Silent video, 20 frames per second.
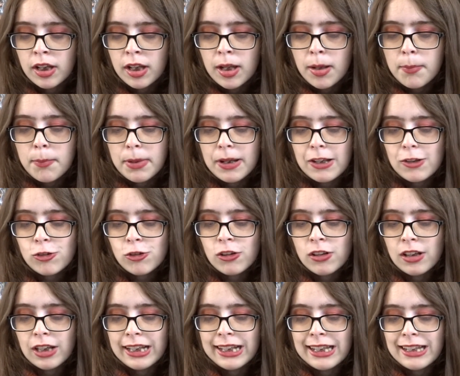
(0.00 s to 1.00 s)

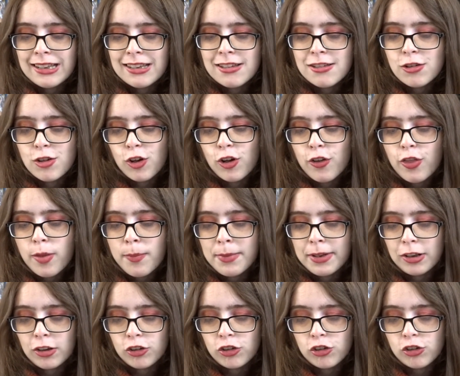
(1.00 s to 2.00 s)
Patiently, he stirred the
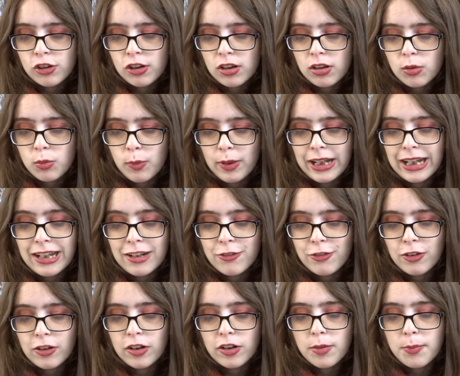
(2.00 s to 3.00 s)
mixture, waiting for
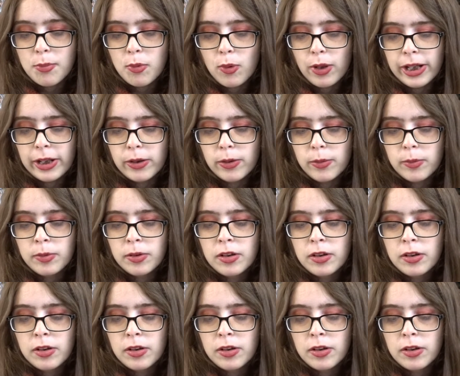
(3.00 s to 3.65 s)
it to boil.